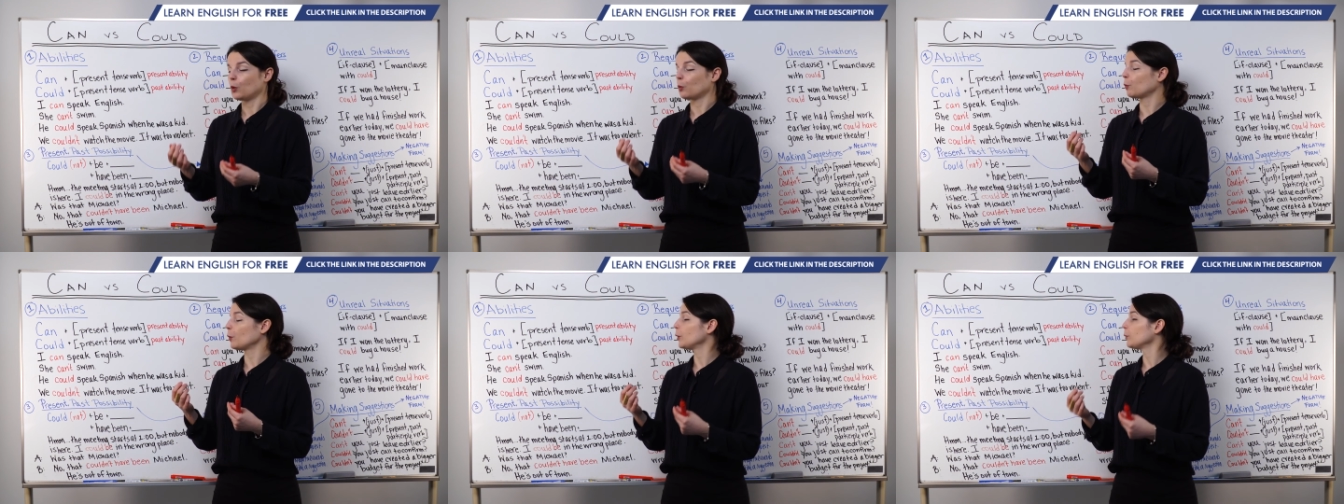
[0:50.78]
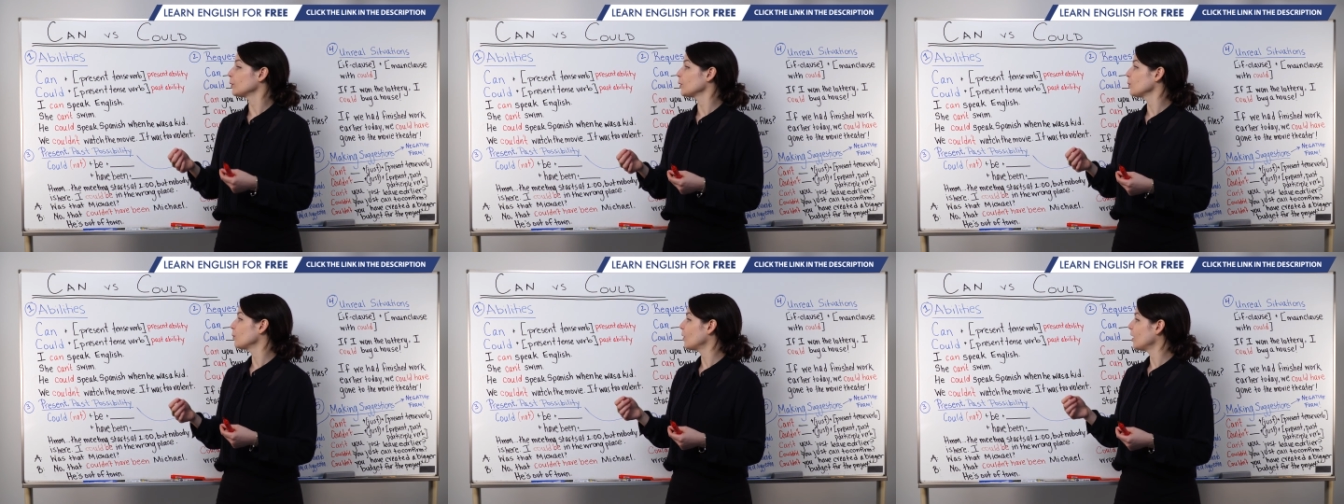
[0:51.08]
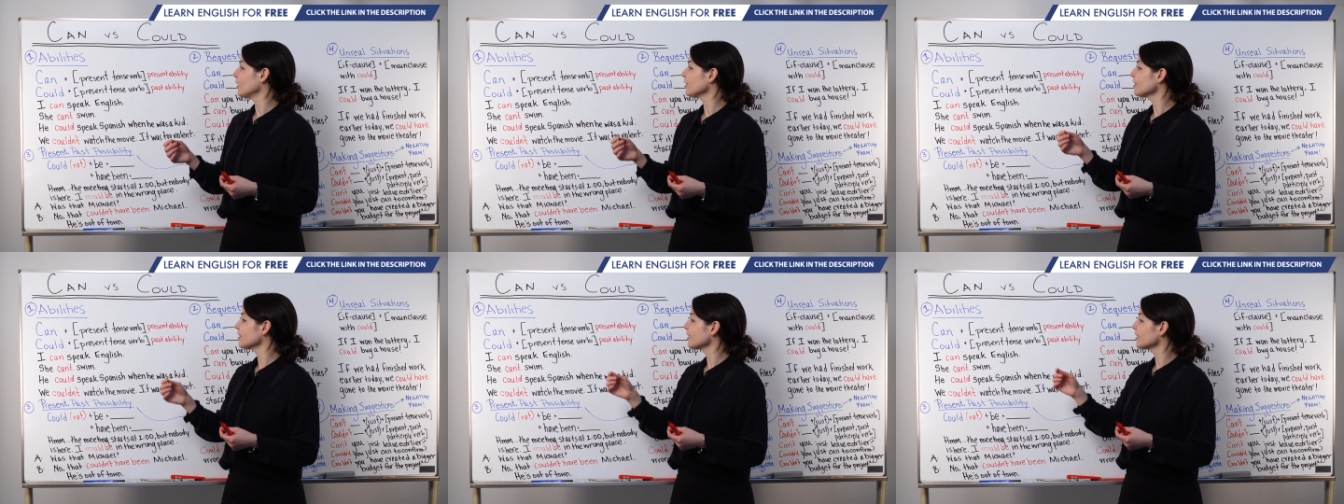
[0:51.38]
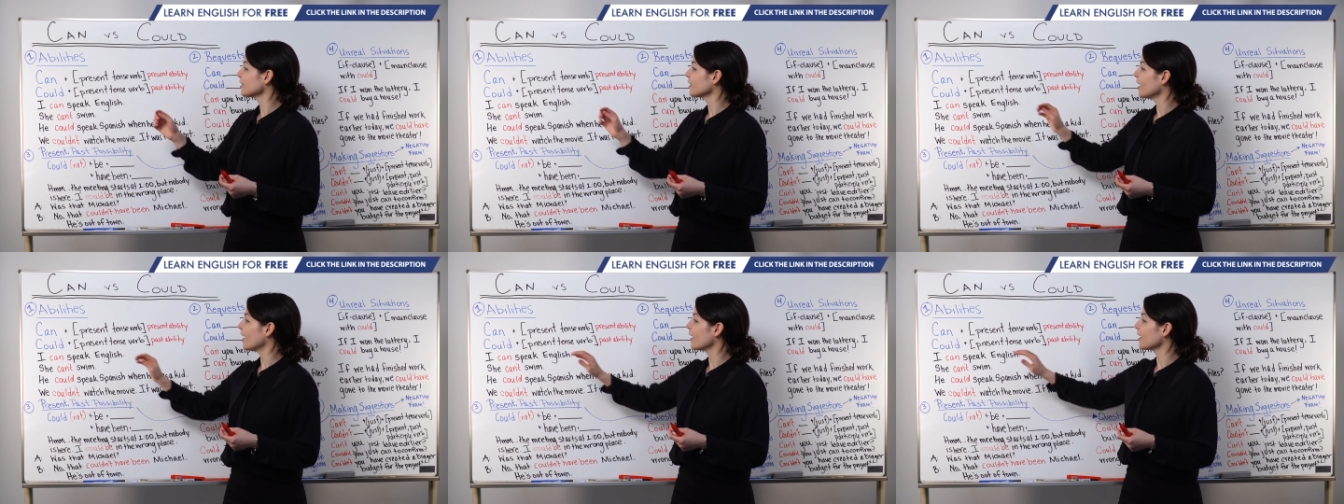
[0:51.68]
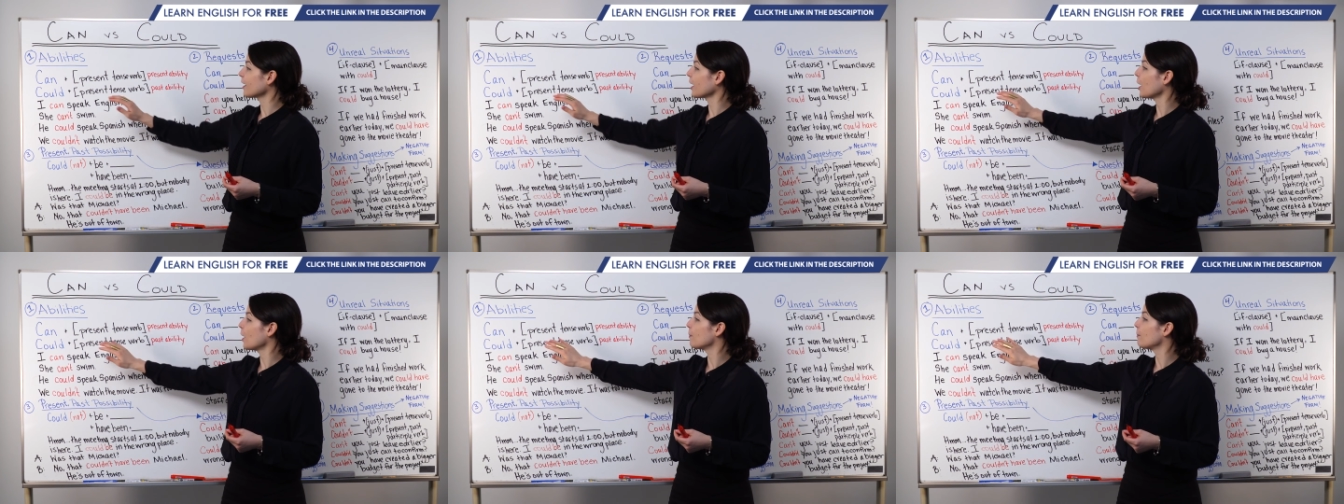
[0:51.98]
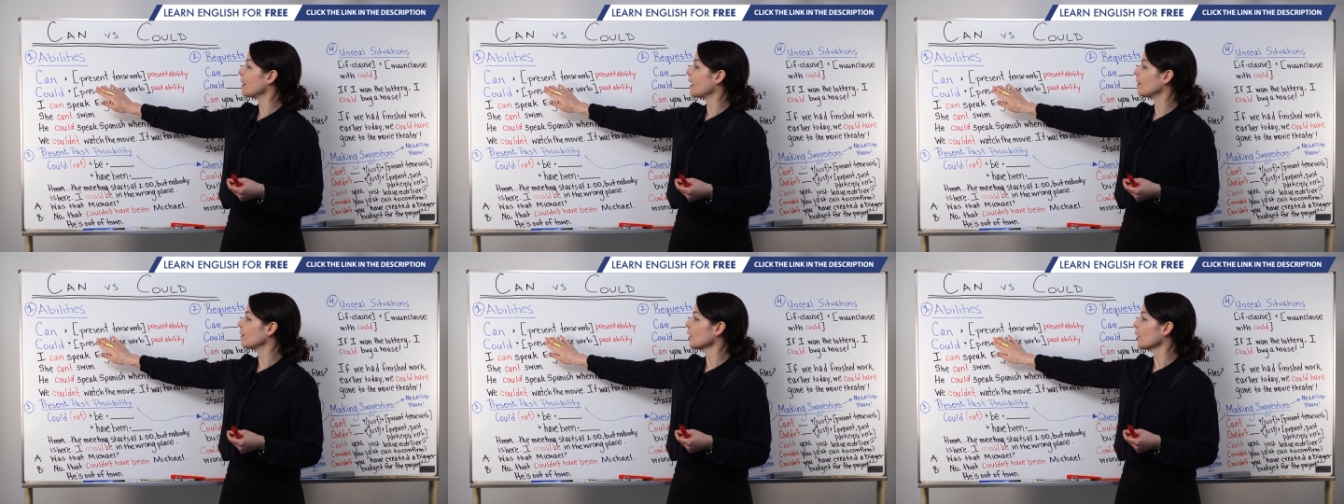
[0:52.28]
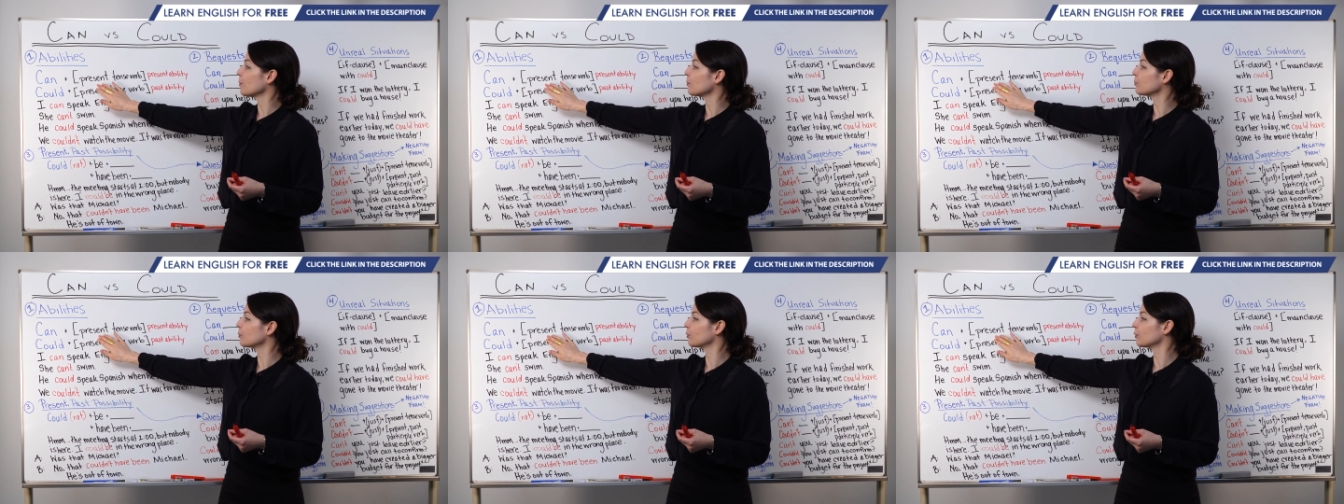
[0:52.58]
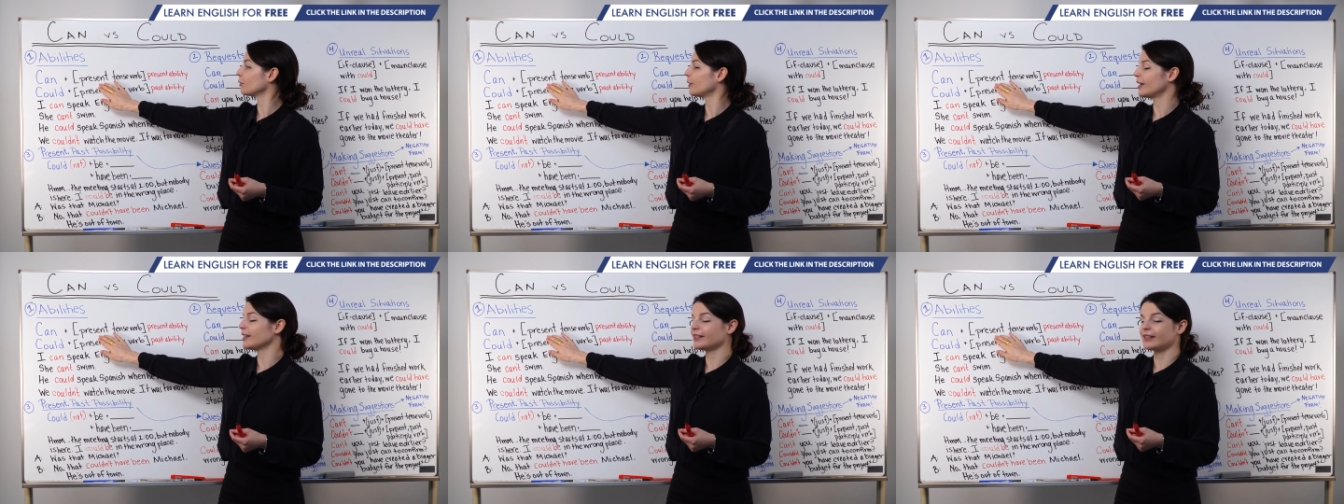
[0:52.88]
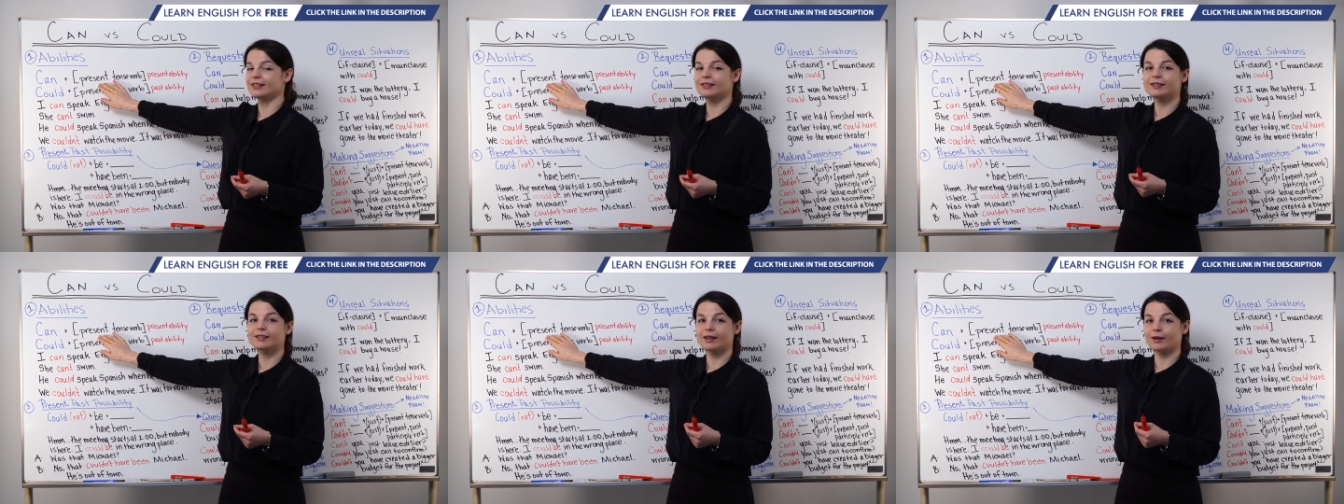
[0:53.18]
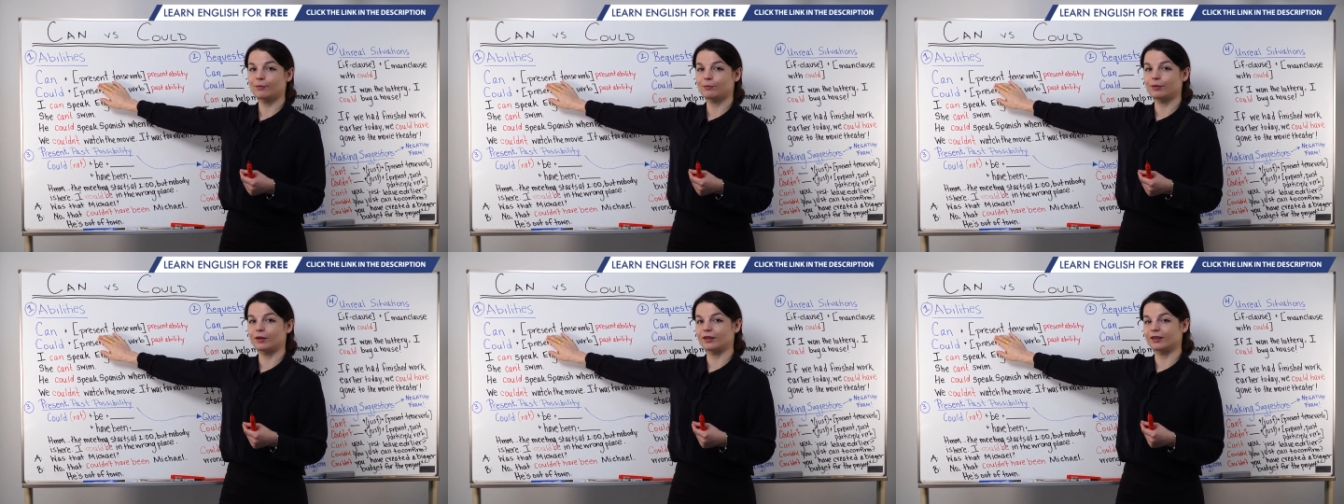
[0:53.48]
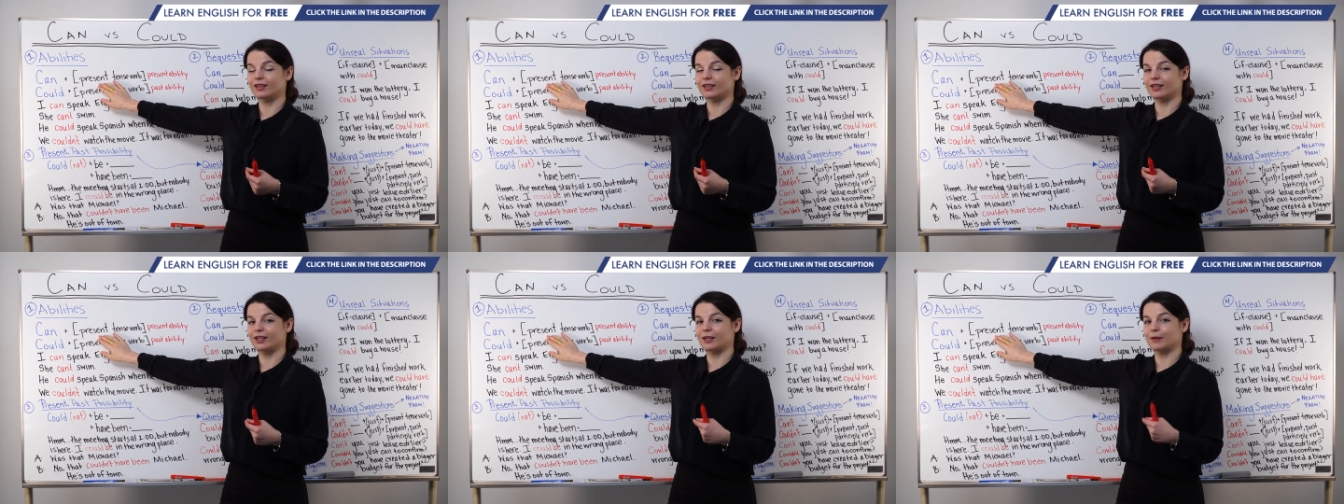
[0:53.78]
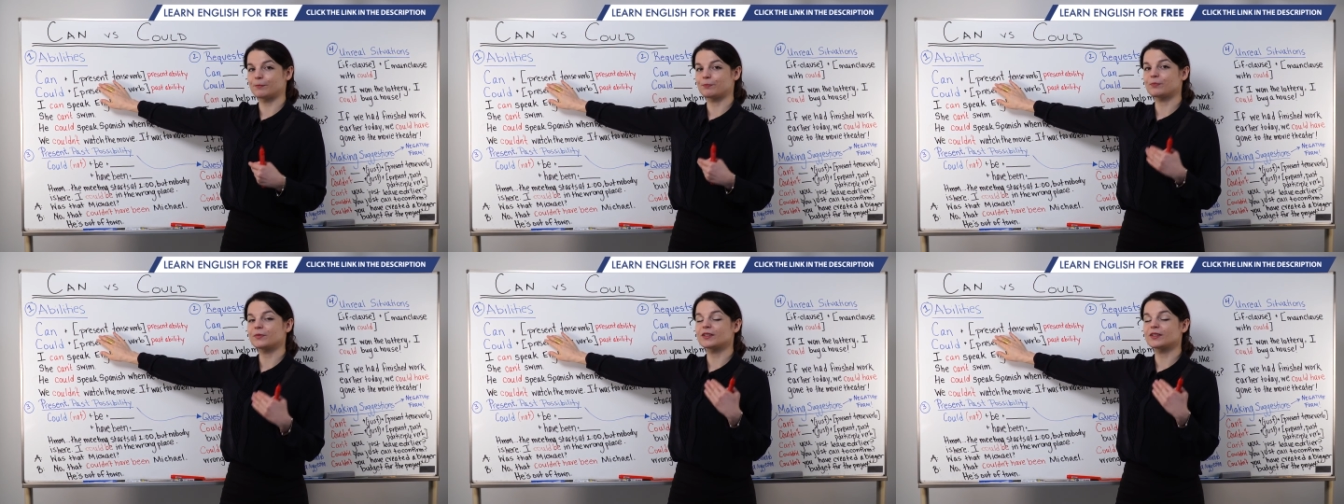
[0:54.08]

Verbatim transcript: When we want to talk about a present ability,